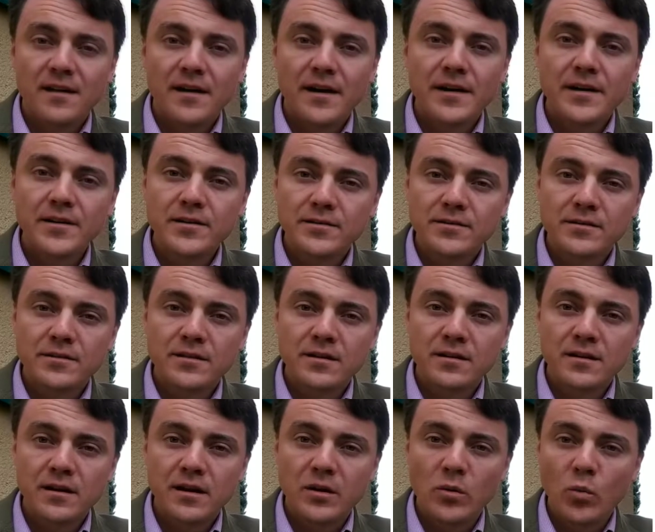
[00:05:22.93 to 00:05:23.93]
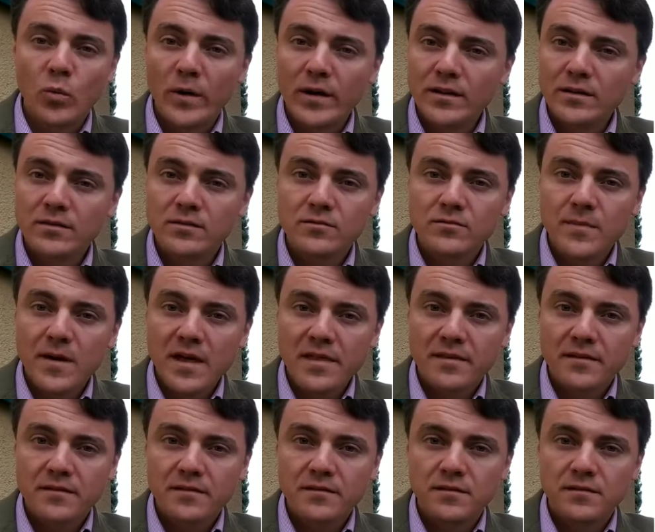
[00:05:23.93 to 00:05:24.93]
A good and well-known
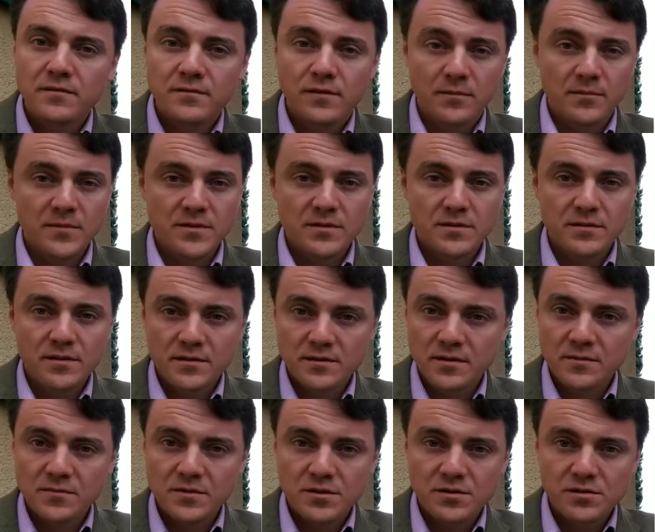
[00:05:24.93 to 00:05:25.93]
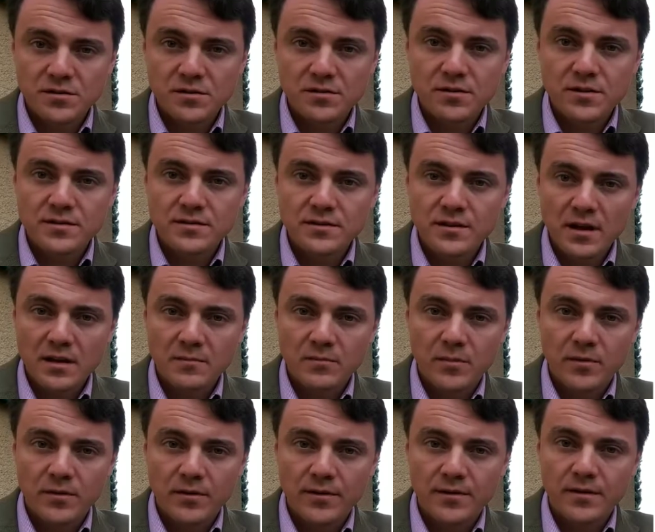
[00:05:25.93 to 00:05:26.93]
method from a systems engineering
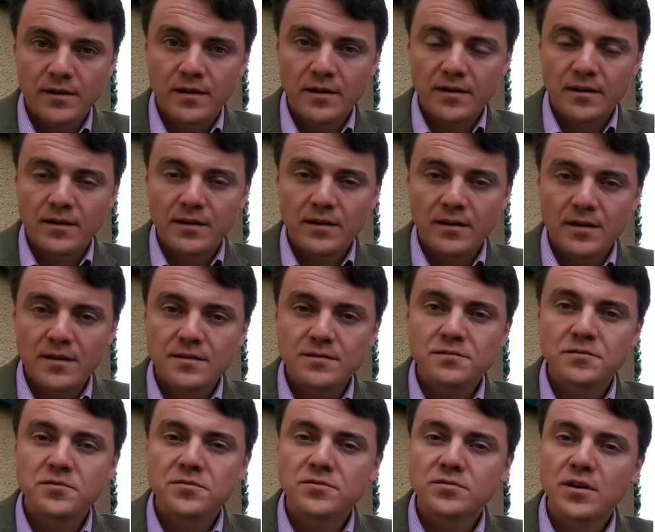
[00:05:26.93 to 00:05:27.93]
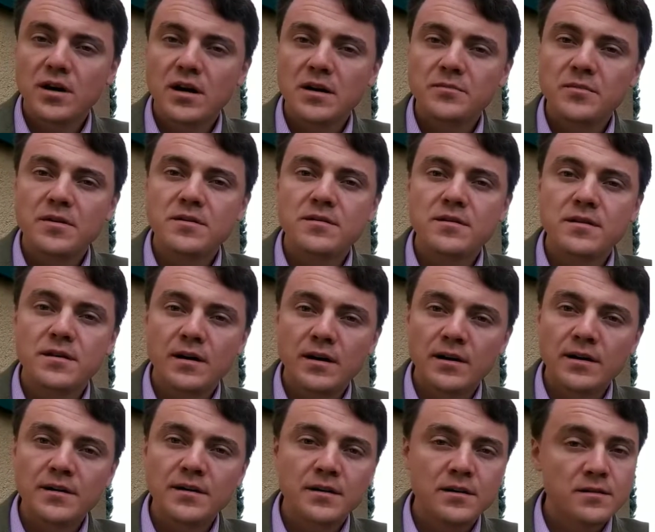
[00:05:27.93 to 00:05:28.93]
standpoint is described in the
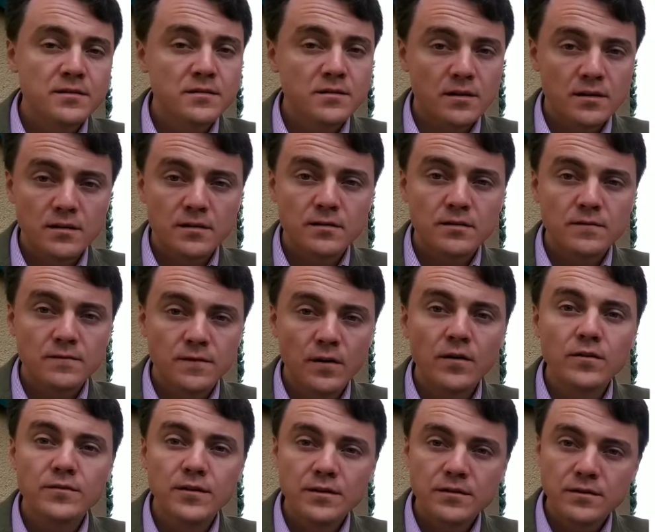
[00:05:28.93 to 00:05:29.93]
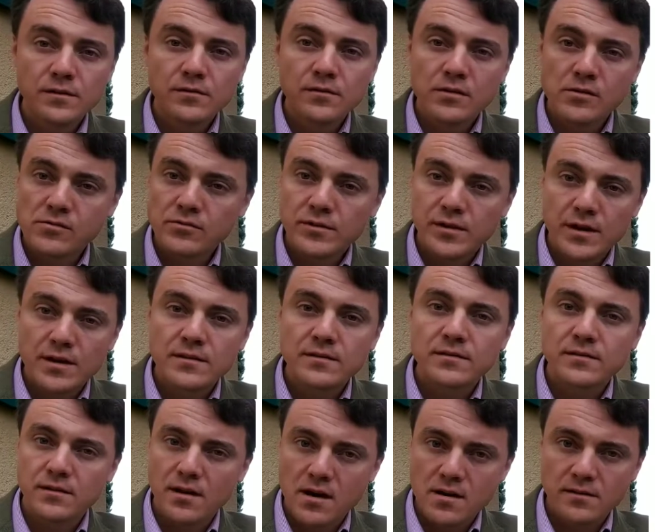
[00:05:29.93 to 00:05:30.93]
ISO 42010
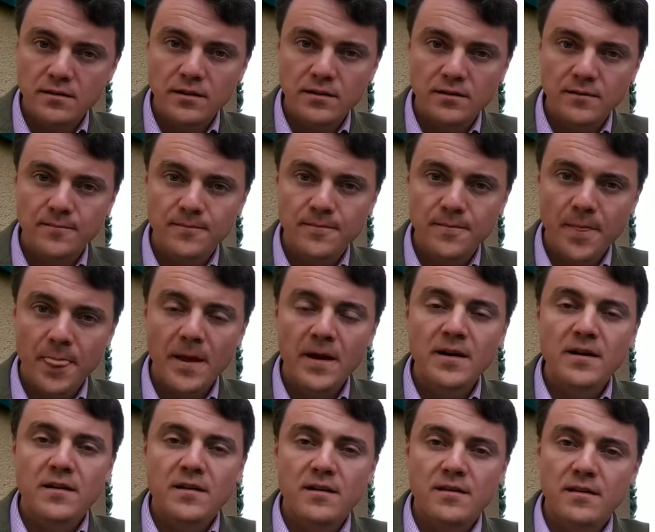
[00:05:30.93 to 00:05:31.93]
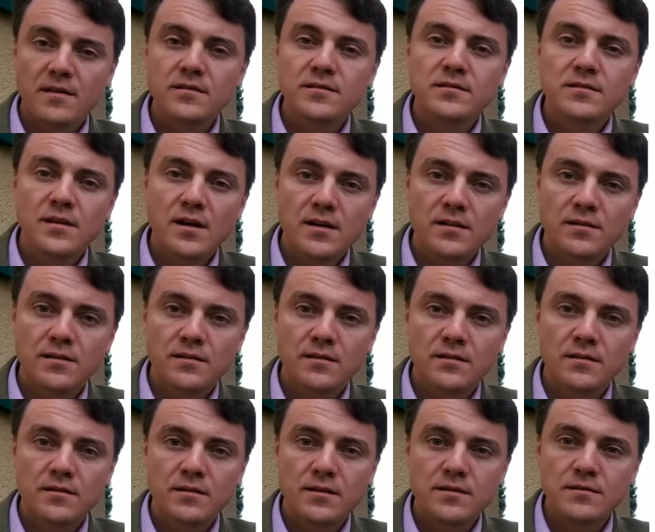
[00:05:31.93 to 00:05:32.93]
standard. This
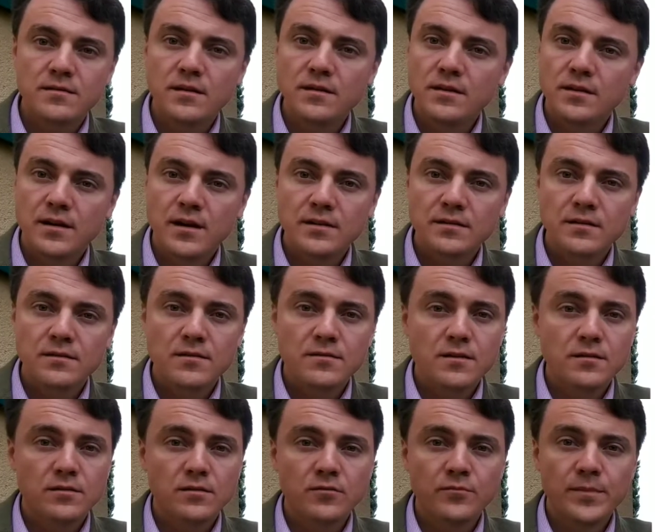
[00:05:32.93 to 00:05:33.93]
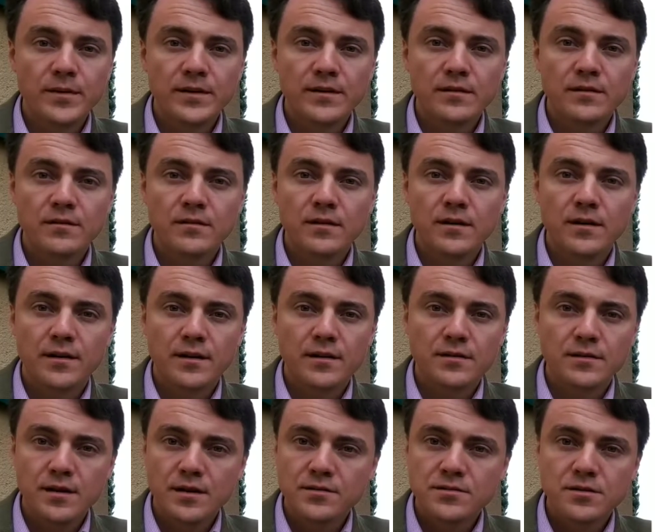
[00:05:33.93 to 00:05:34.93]
standard is dedicated to the topic
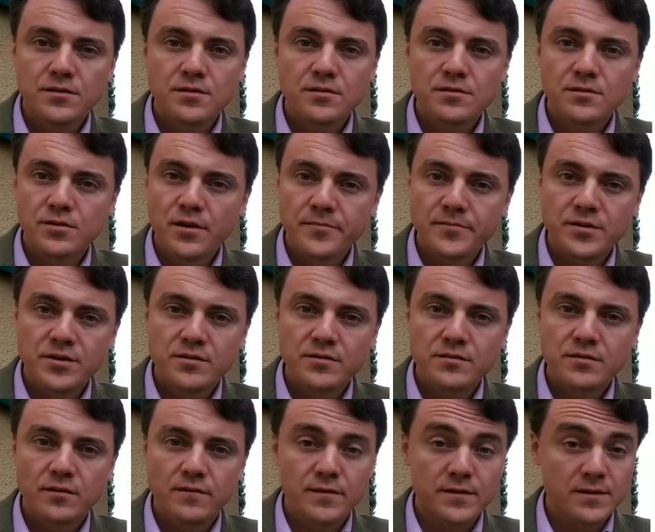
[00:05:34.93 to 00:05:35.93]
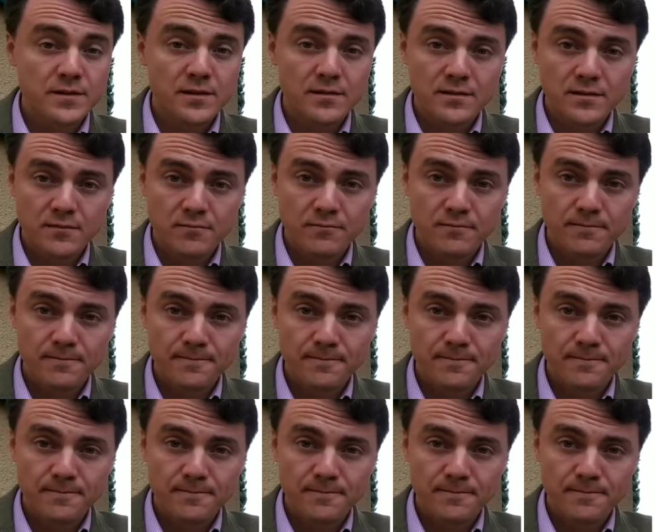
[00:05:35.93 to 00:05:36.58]
architecture descriptions of a system.